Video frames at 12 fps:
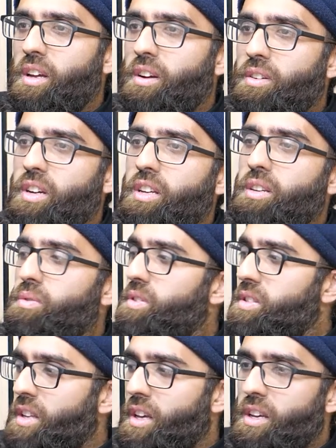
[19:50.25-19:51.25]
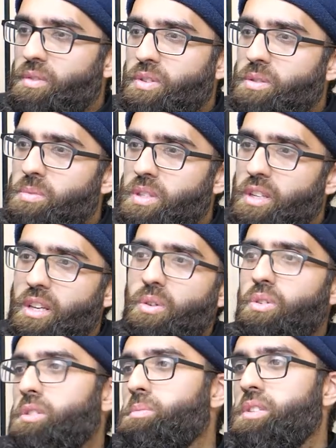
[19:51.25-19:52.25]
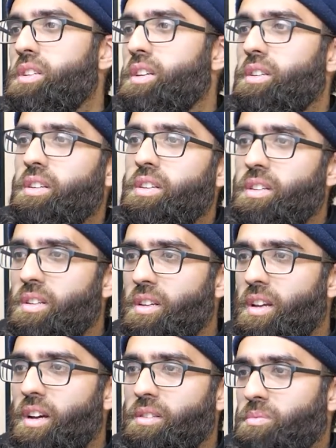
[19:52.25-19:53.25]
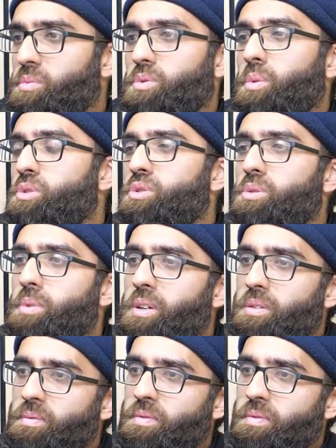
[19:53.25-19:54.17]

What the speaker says: Right? If it's there, if it's a mistake, okay, it's a mistake. What do you want to do about it?